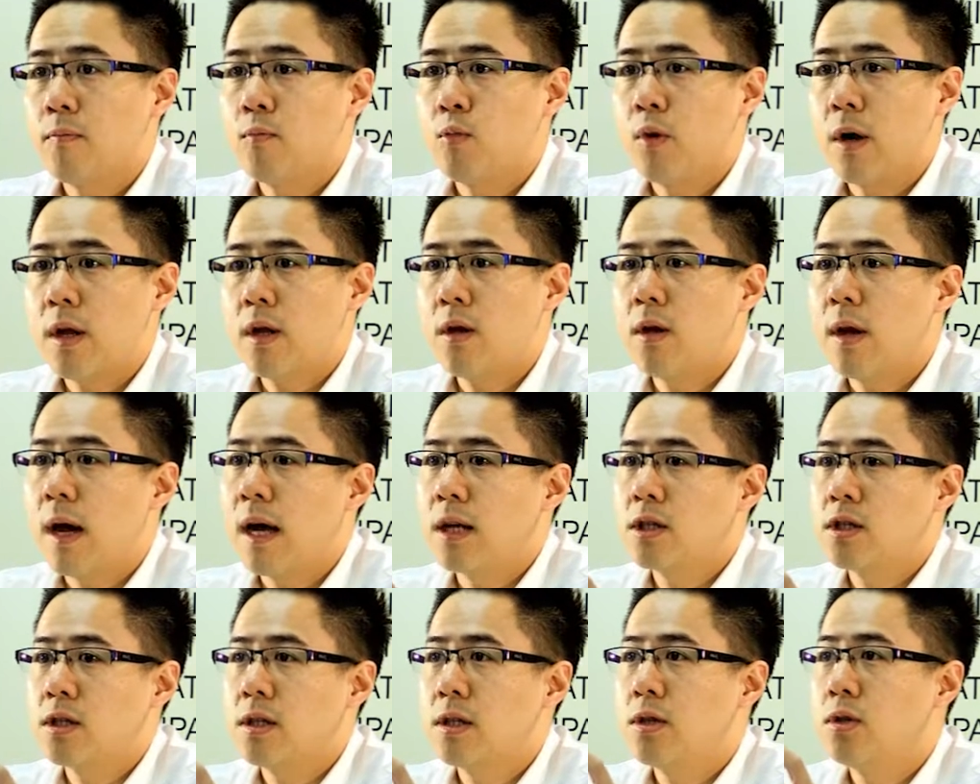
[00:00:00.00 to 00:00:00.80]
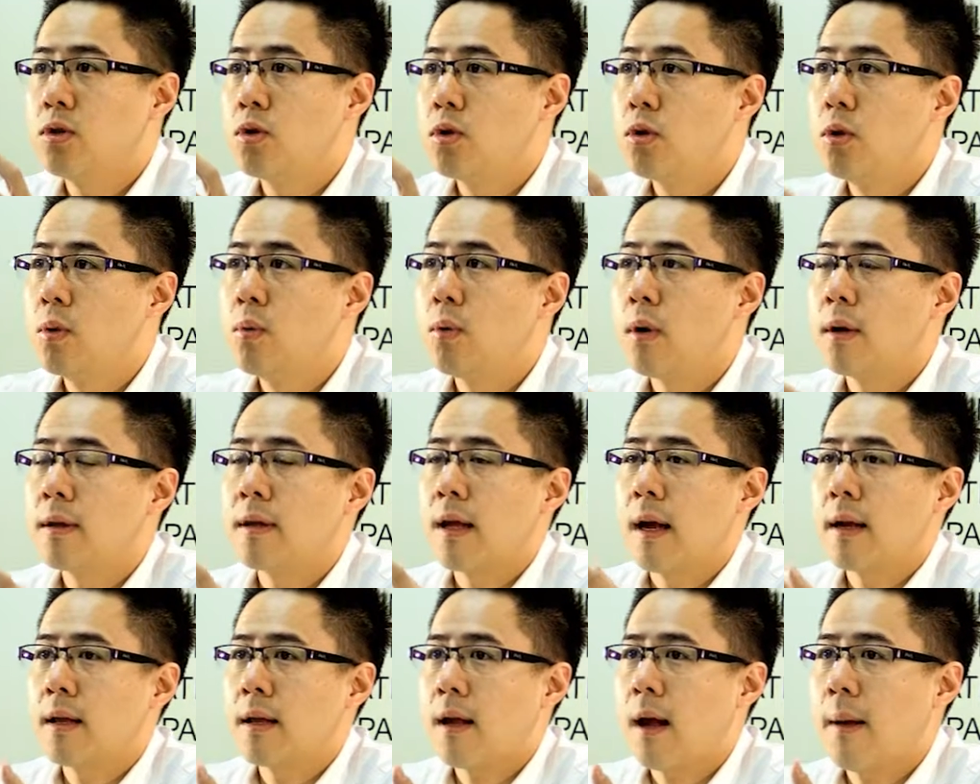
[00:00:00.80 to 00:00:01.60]
where you actually do want
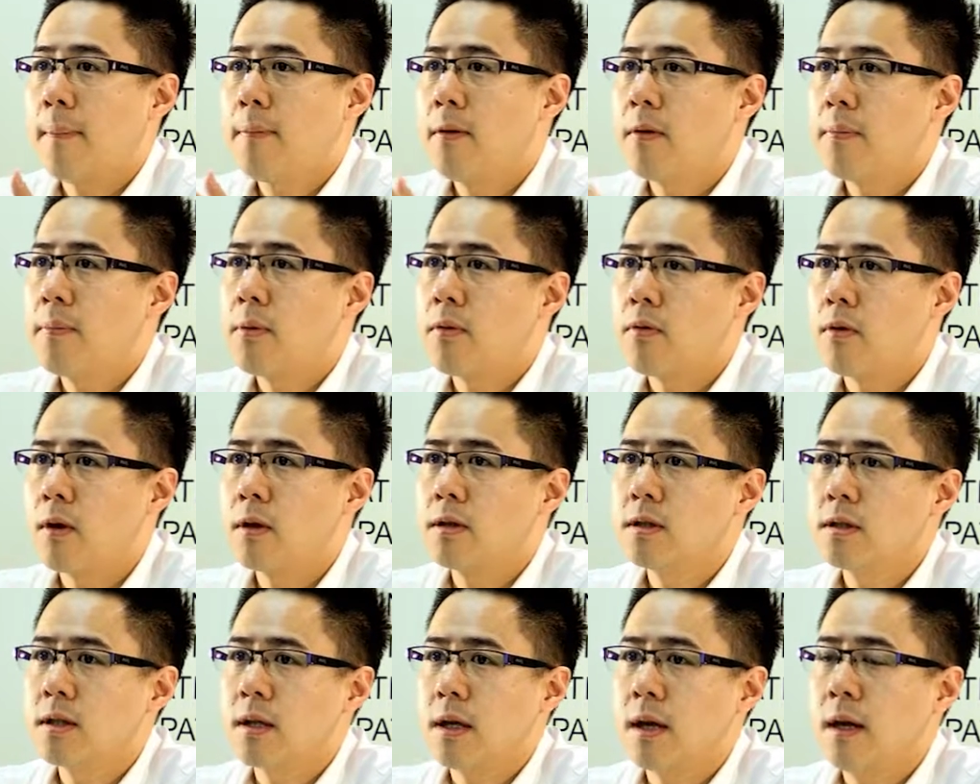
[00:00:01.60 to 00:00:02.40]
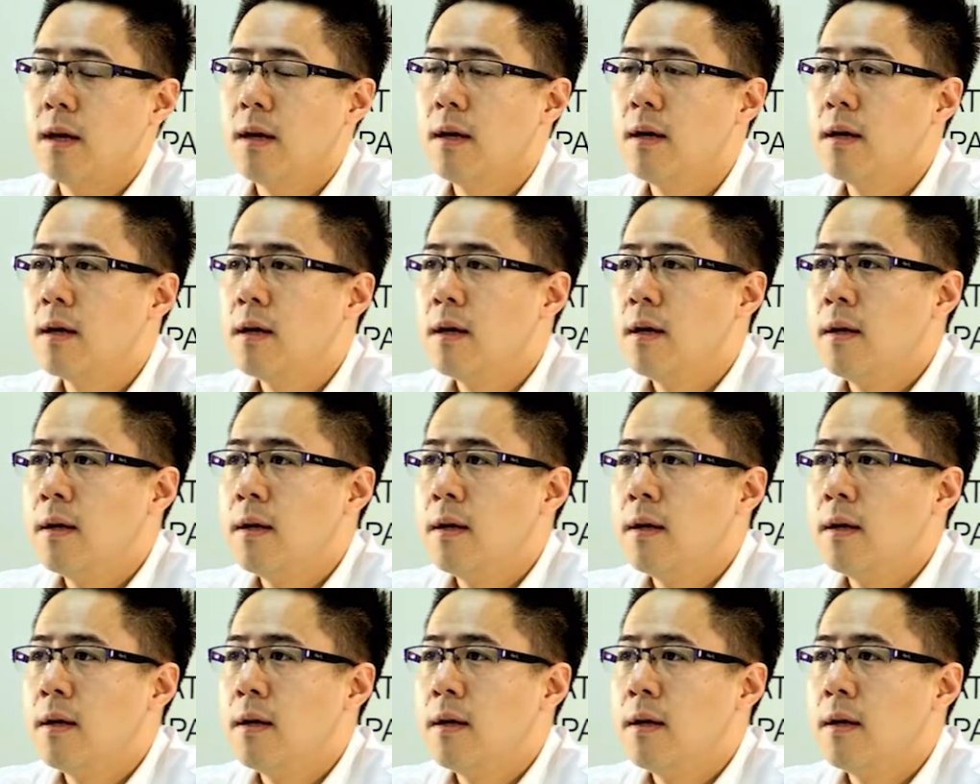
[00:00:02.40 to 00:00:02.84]
that type of porosity